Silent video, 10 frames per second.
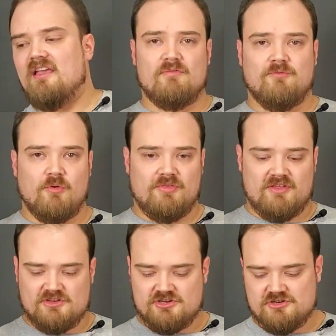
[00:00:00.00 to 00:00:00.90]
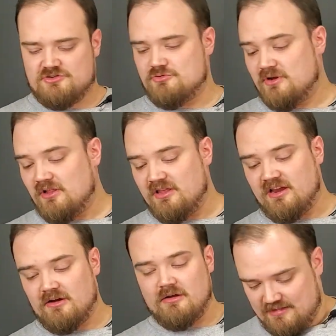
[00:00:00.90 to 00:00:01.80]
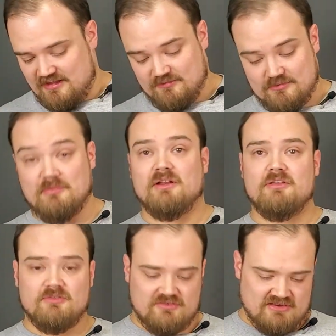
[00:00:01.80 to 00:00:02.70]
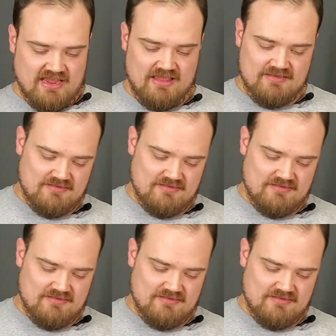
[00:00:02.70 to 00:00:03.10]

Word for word: 1 4th inch drill here, and that's what I'm gonna use today.